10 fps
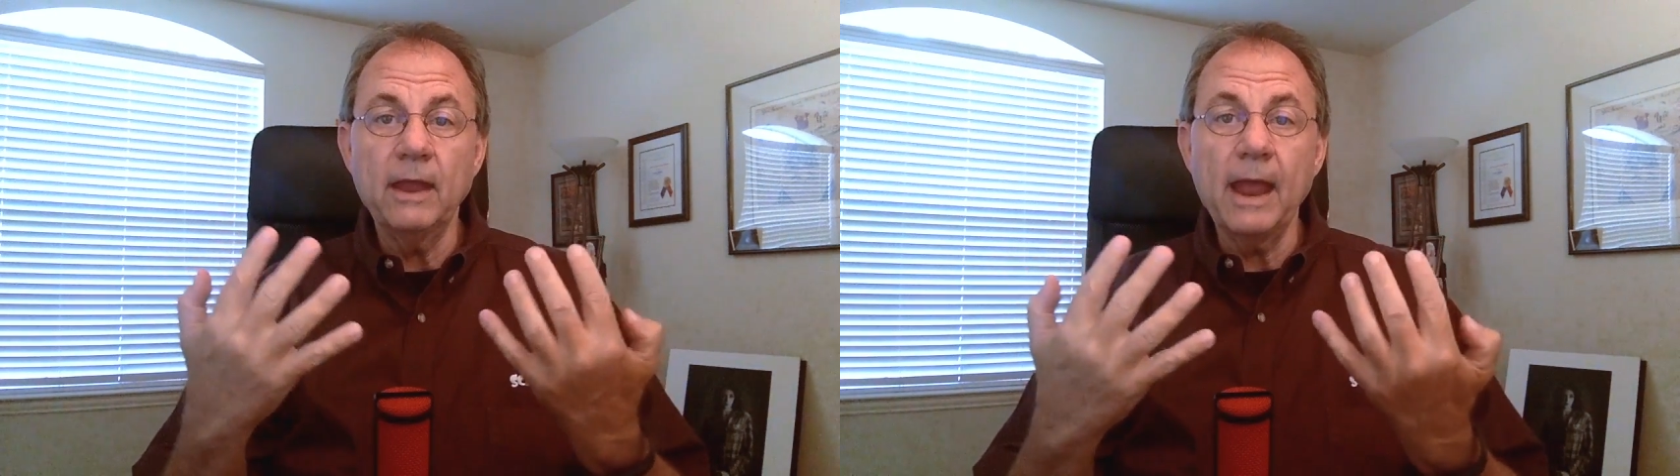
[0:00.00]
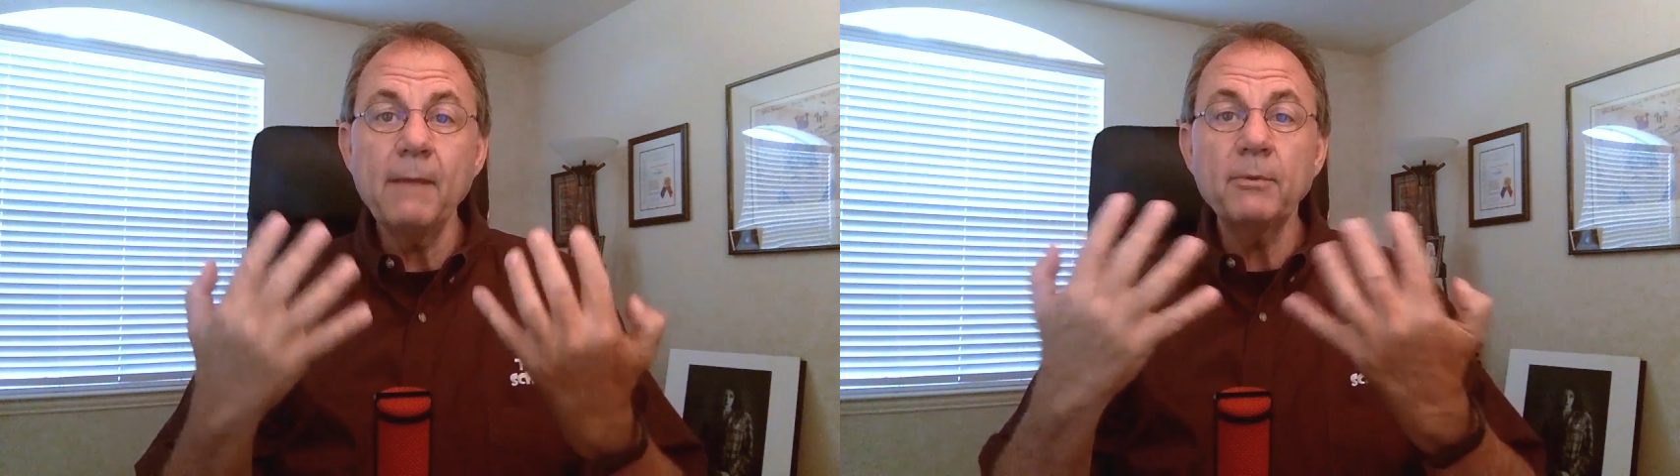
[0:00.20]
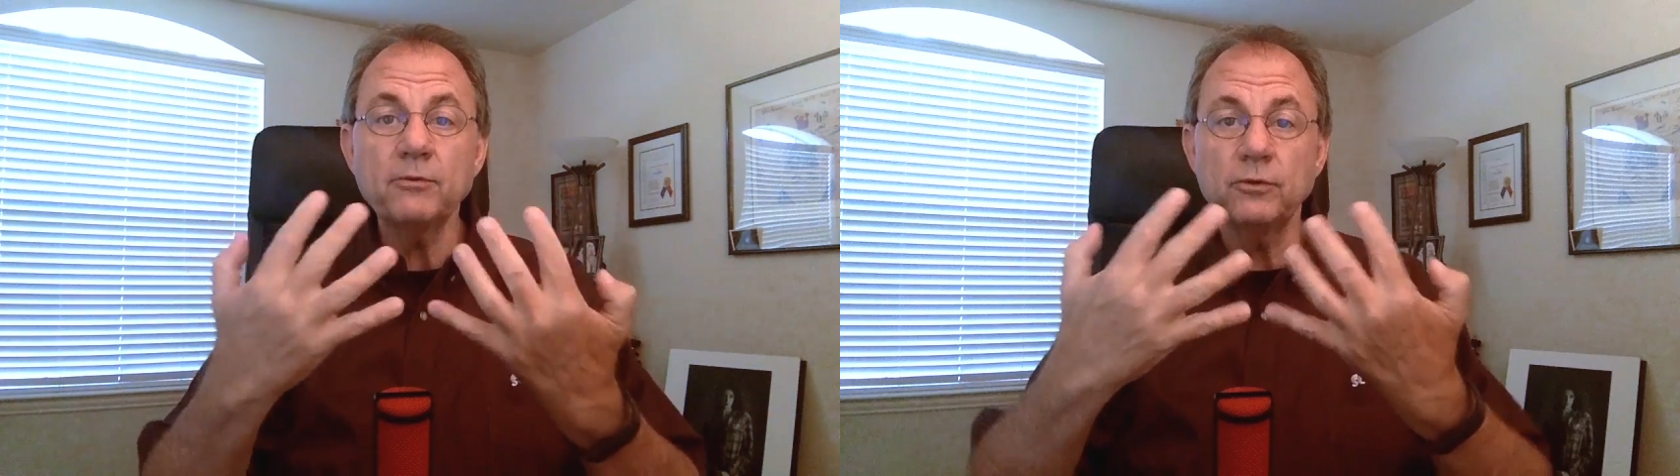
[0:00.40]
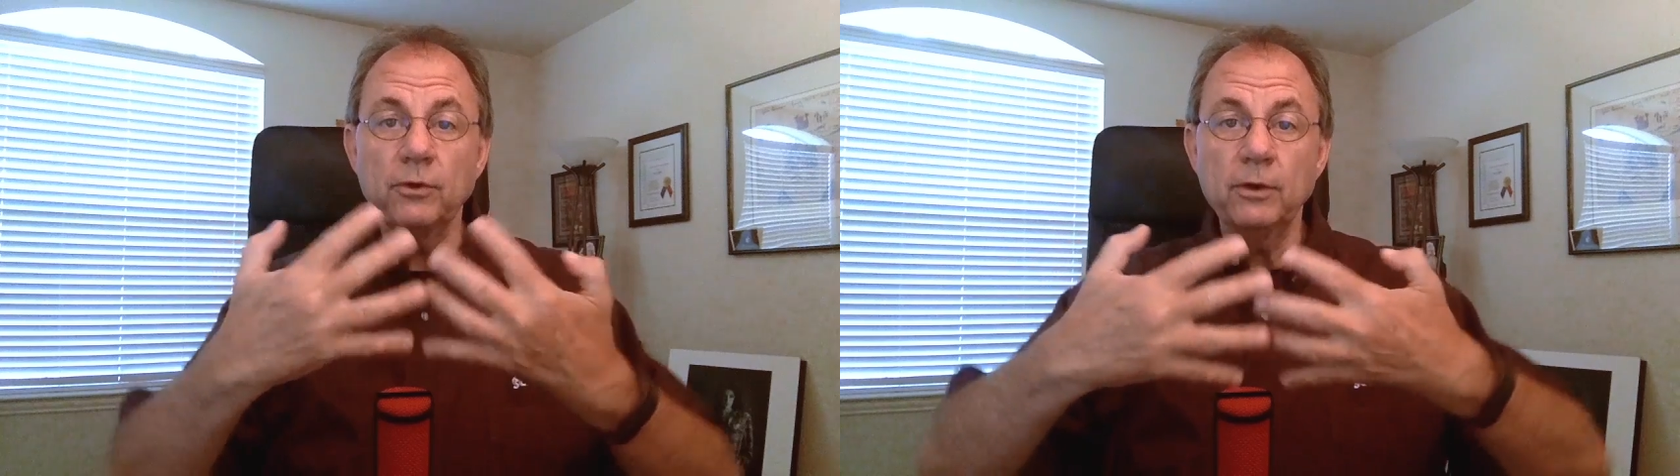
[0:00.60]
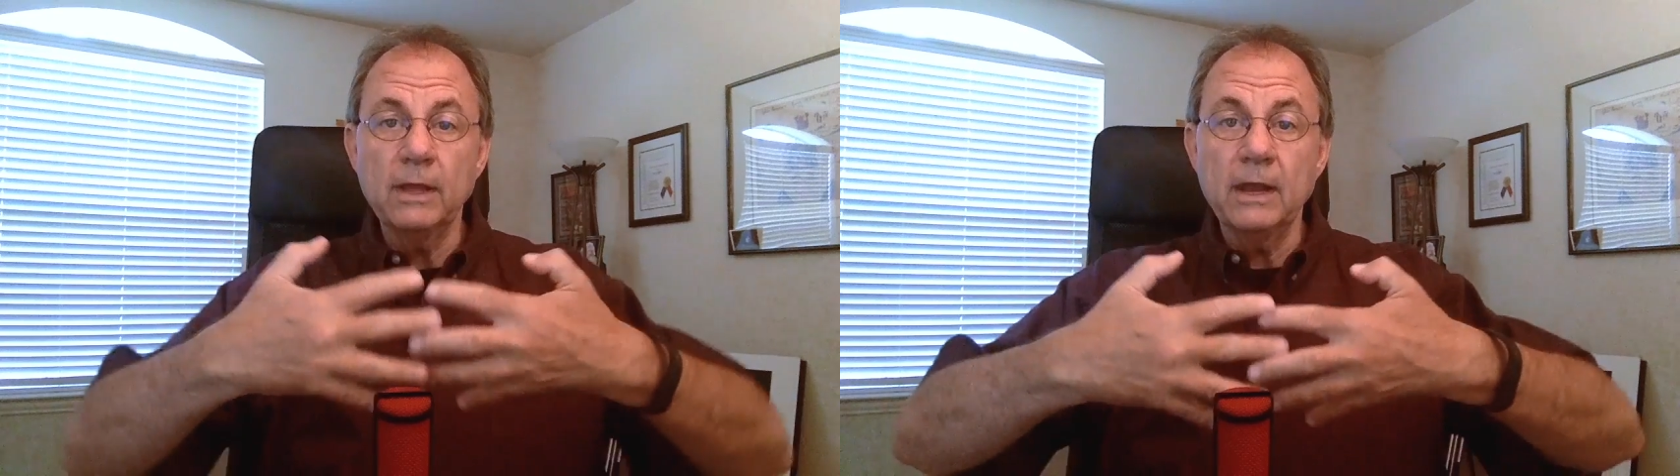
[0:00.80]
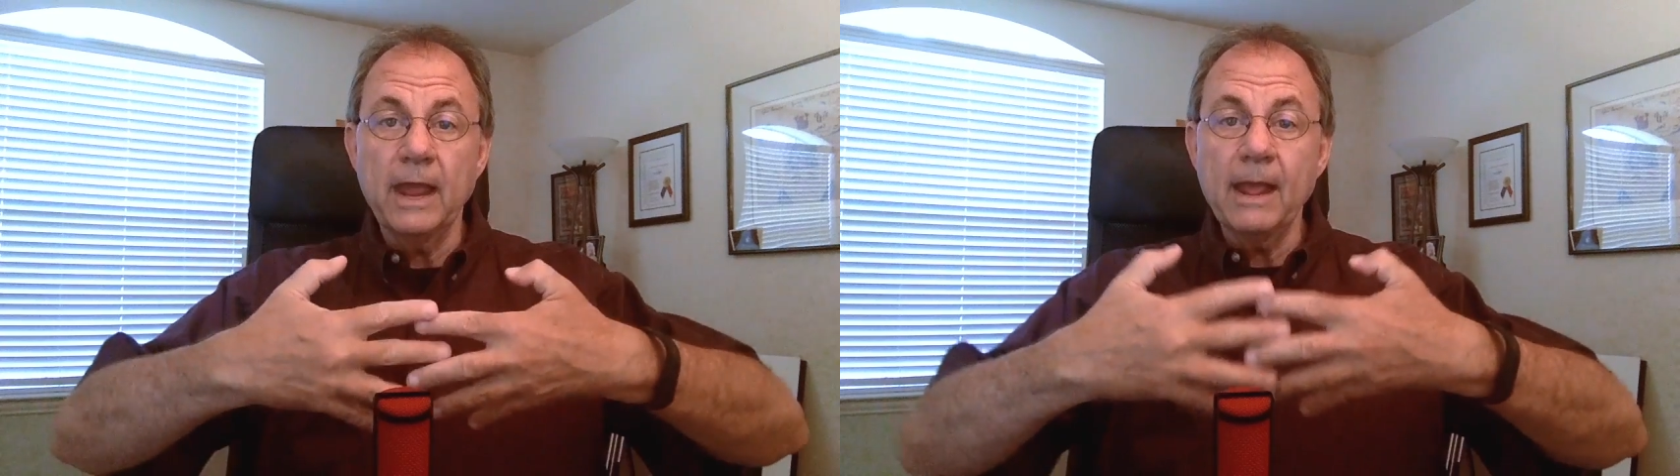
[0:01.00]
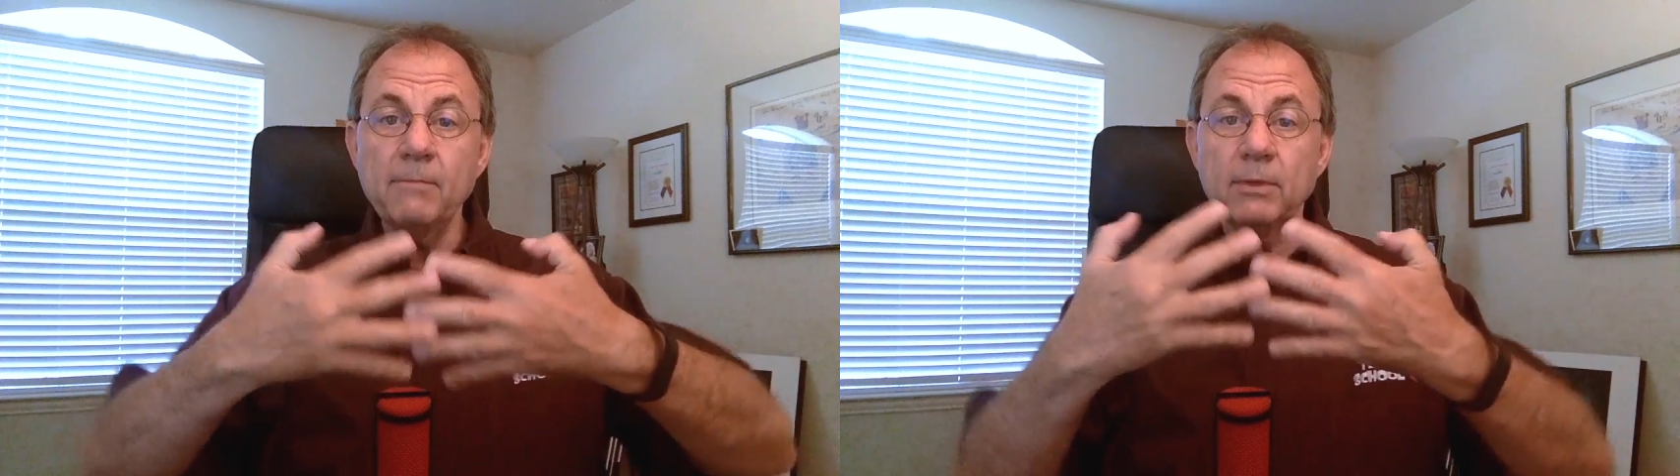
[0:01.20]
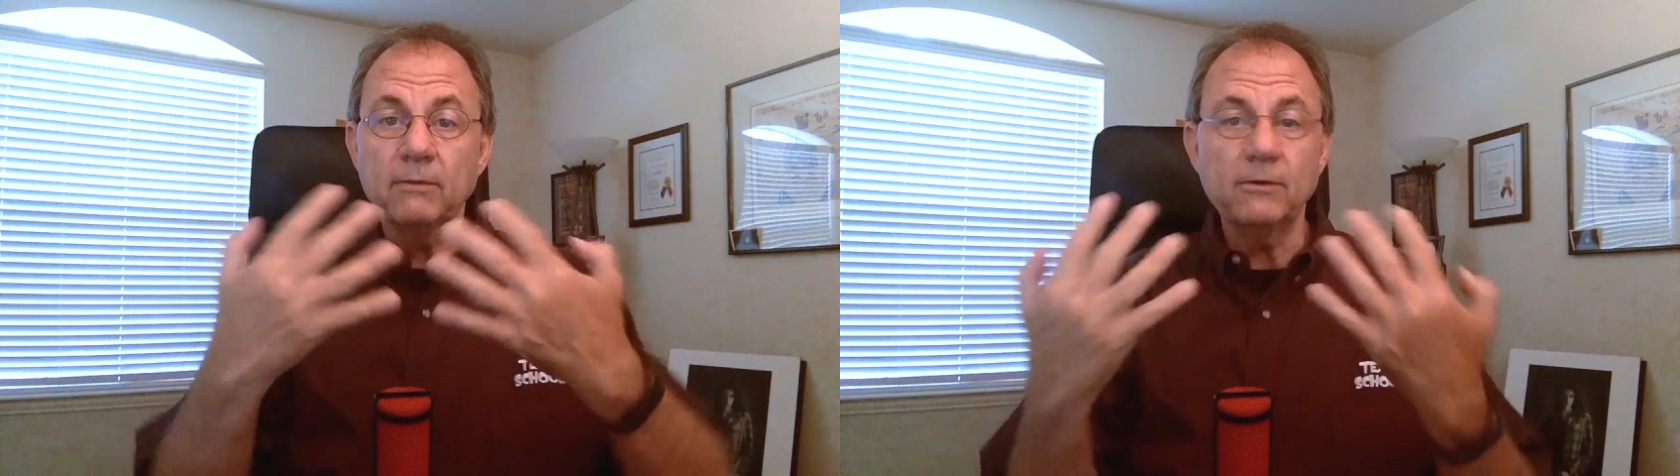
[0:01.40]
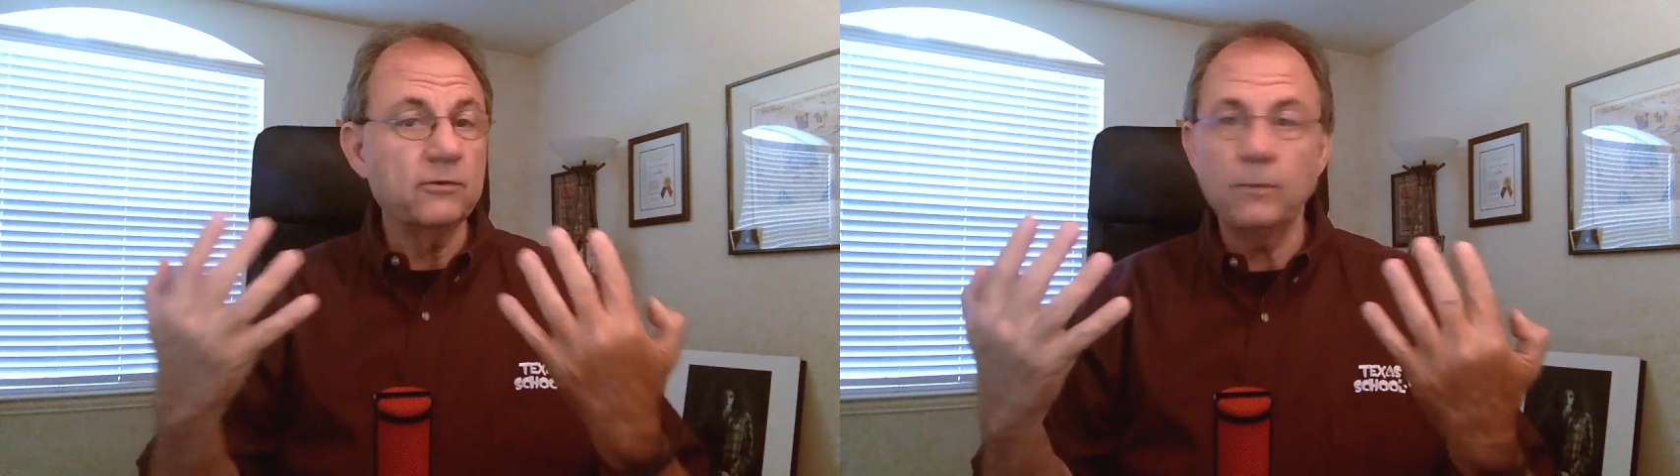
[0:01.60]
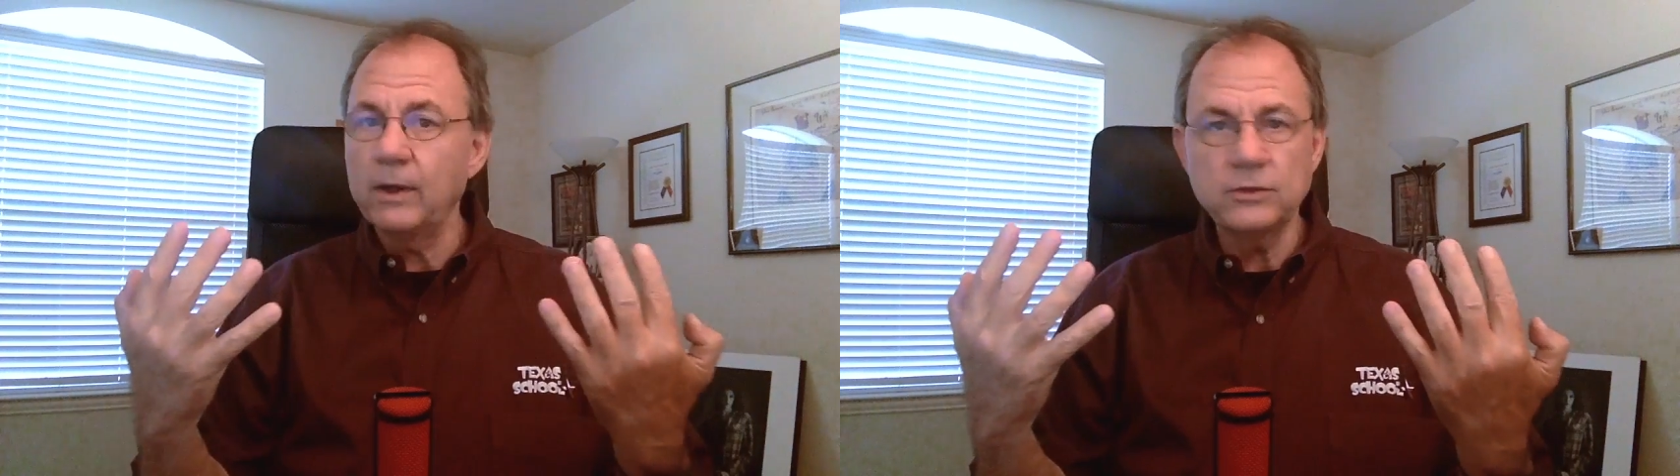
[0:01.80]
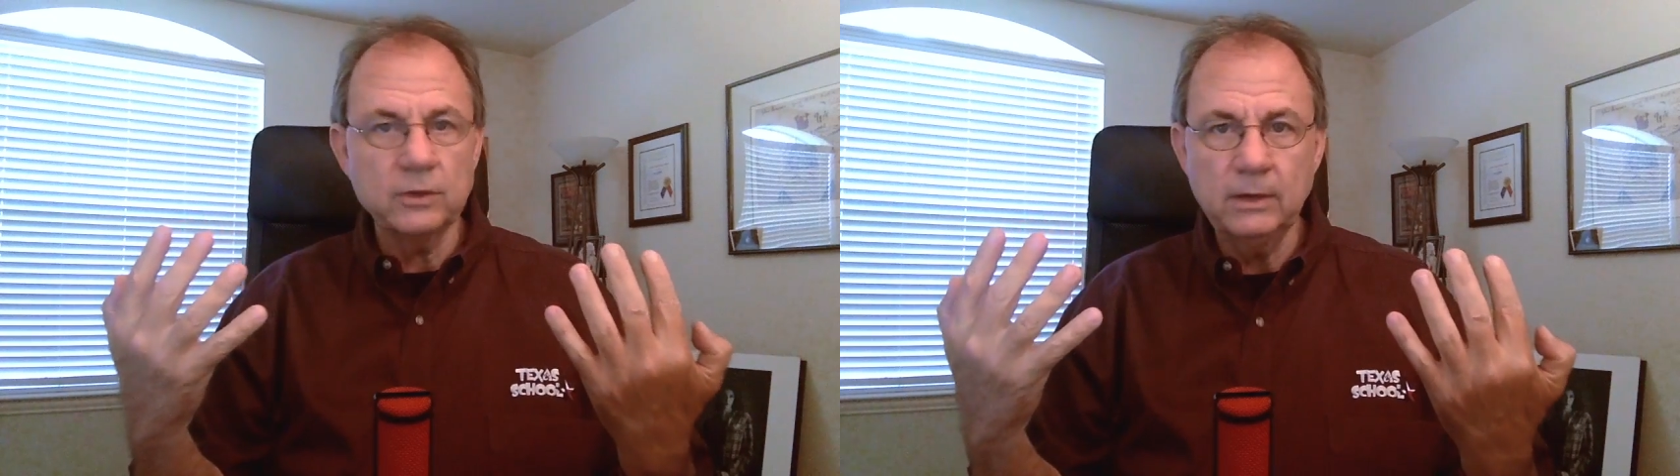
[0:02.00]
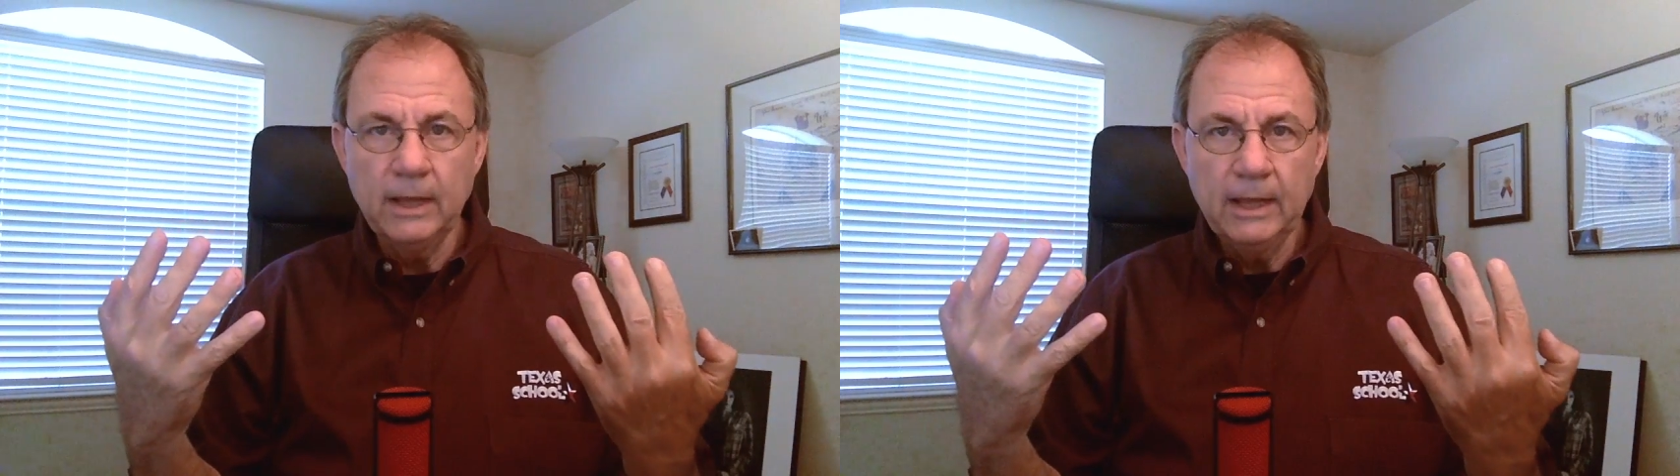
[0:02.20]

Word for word: aperture in an ambient situation,